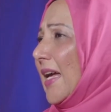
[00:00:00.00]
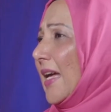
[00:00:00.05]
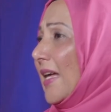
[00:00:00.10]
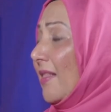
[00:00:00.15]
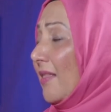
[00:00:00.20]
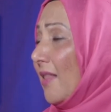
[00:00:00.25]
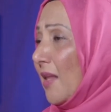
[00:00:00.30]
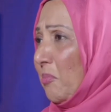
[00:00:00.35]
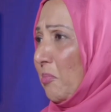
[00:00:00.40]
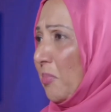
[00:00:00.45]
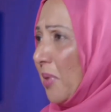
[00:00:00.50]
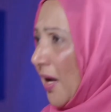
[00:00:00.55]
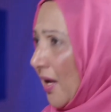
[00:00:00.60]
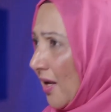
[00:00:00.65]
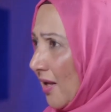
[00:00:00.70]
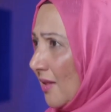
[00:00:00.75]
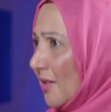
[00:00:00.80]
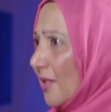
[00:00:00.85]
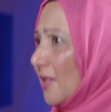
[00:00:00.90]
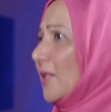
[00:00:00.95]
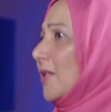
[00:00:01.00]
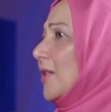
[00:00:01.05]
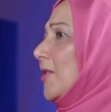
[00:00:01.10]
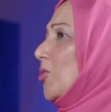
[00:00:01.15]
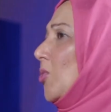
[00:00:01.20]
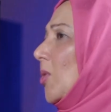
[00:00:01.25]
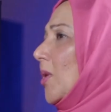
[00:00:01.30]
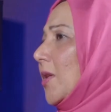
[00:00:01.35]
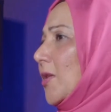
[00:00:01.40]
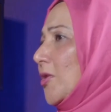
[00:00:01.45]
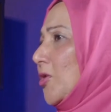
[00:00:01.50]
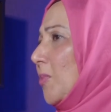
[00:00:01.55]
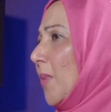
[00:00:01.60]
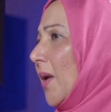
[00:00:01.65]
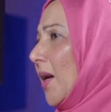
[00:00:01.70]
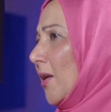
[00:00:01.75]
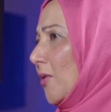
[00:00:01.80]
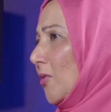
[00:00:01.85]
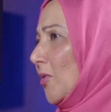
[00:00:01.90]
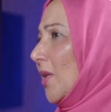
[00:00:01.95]
In their pain, they turn to Allah
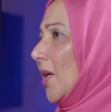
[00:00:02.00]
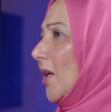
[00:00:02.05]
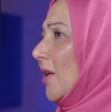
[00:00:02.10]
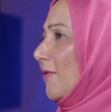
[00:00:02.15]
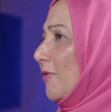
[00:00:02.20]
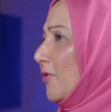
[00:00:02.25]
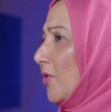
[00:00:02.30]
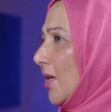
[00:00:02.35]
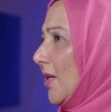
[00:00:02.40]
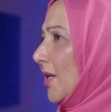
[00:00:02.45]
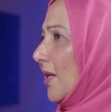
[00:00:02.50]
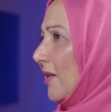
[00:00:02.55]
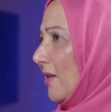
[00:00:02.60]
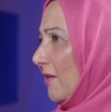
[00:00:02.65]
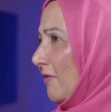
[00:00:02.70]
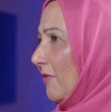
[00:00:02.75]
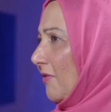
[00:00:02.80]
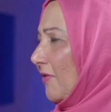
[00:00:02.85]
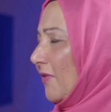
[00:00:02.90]
subhanahu wa ta'ala for relief.